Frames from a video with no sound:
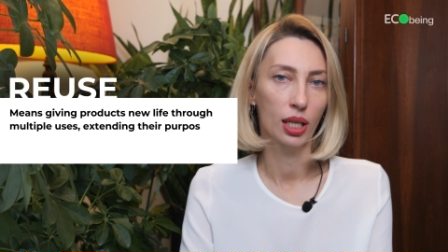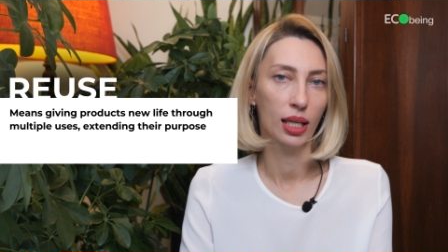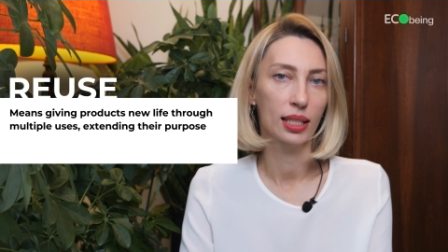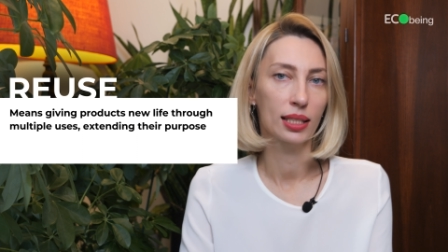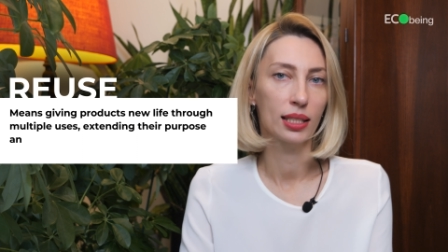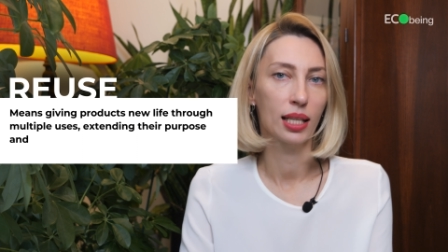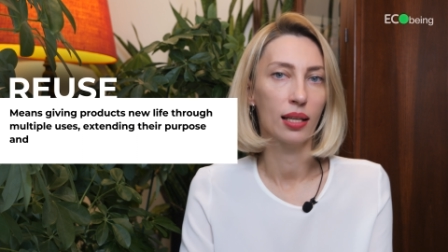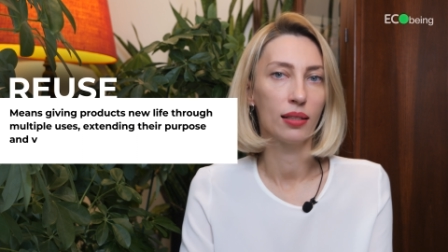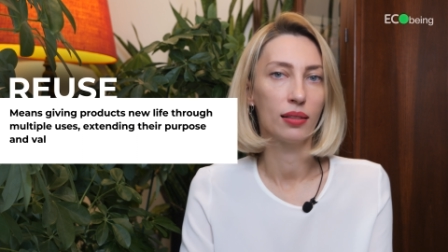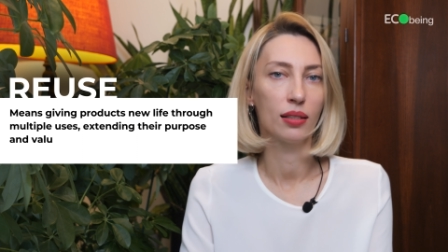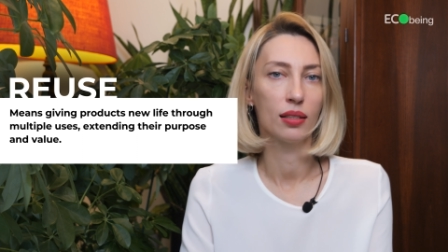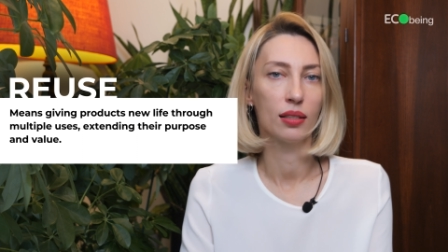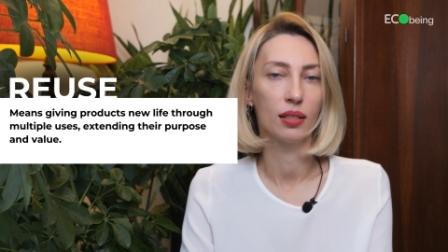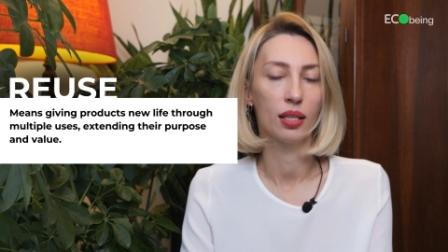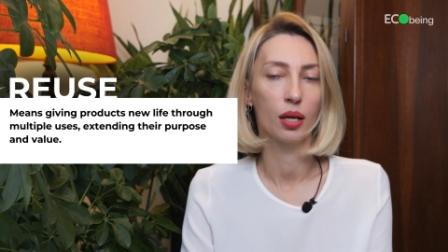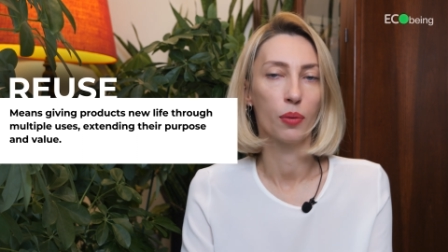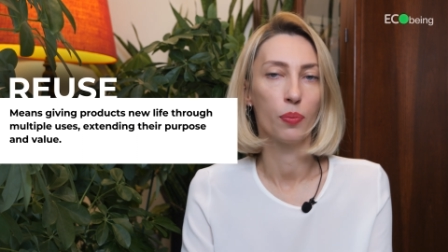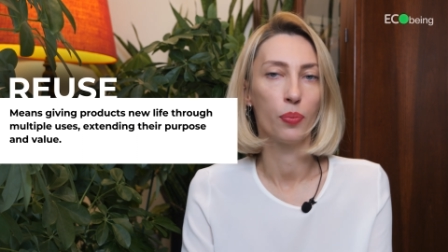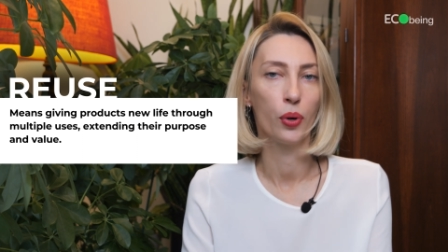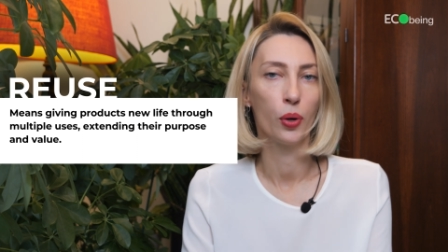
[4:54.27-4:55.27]
extending
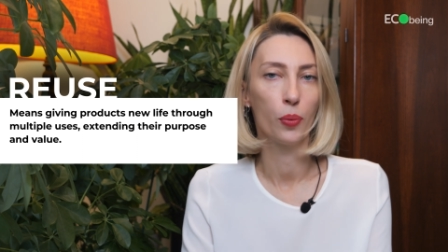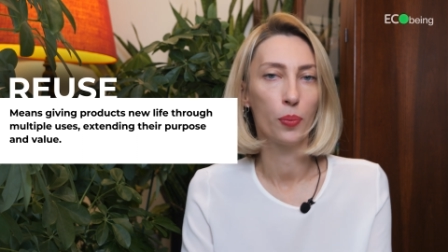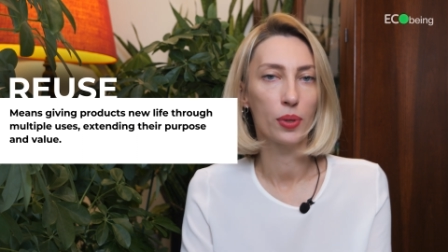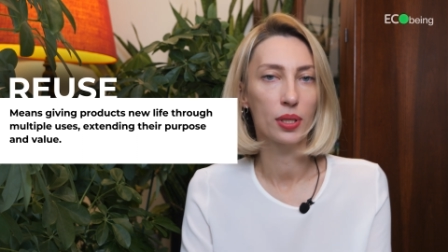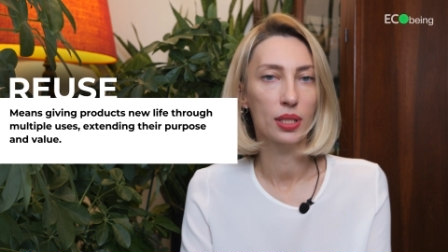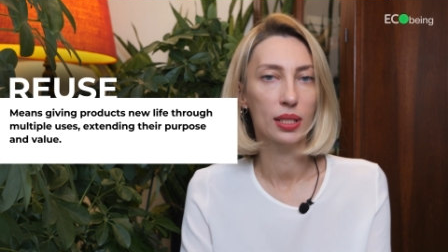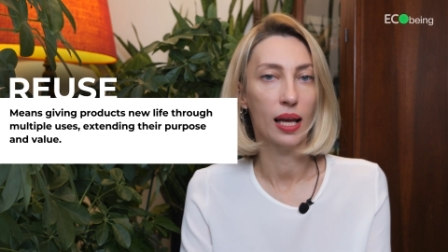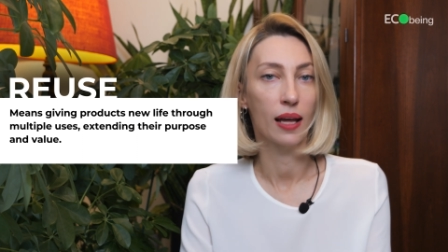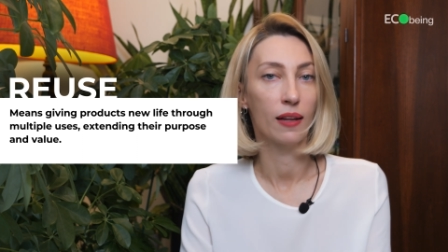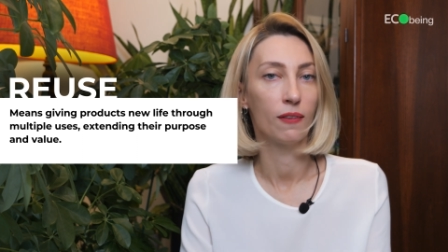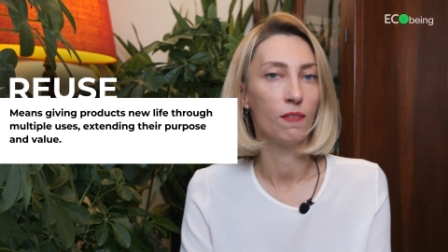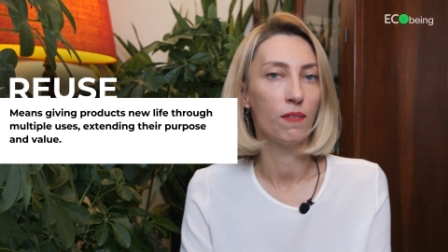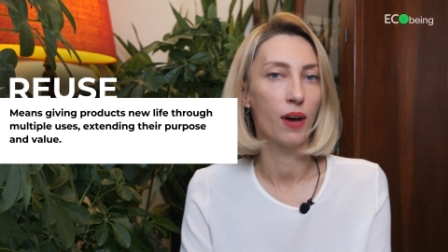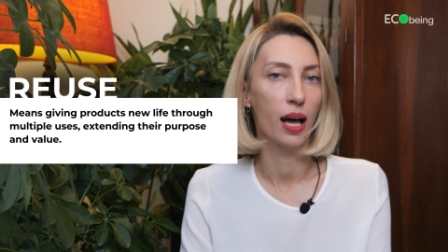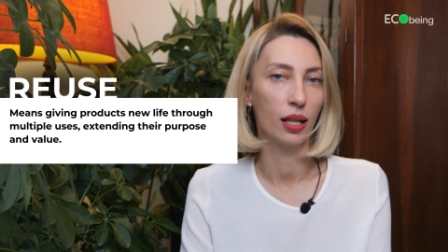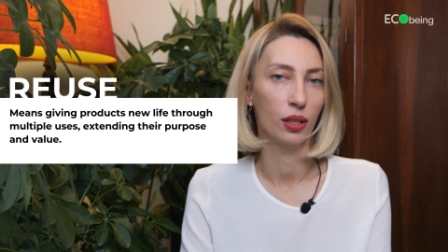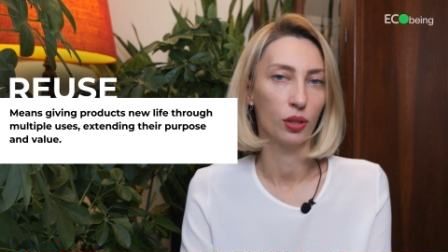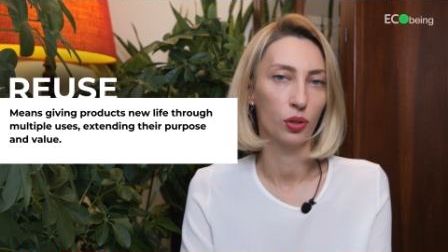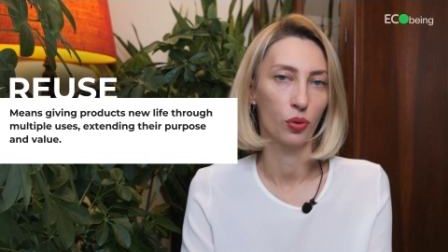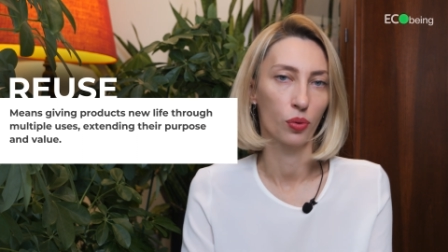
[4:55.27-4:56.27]
their purpose and
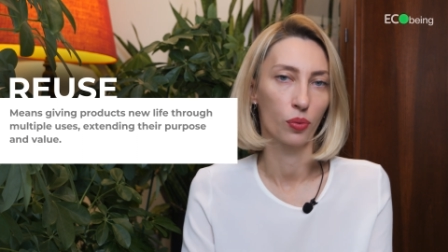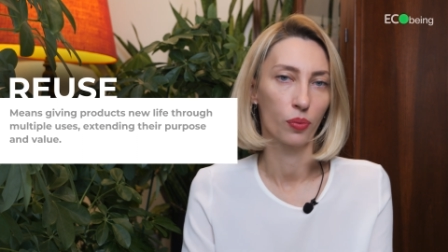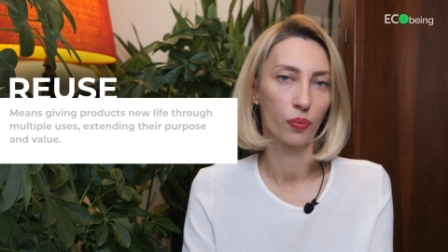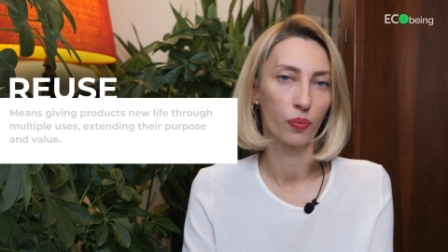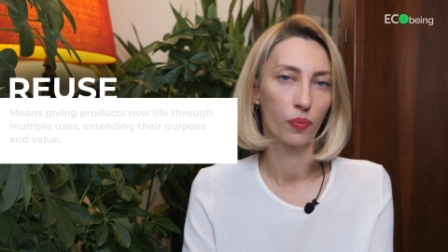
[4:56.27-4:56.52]
value.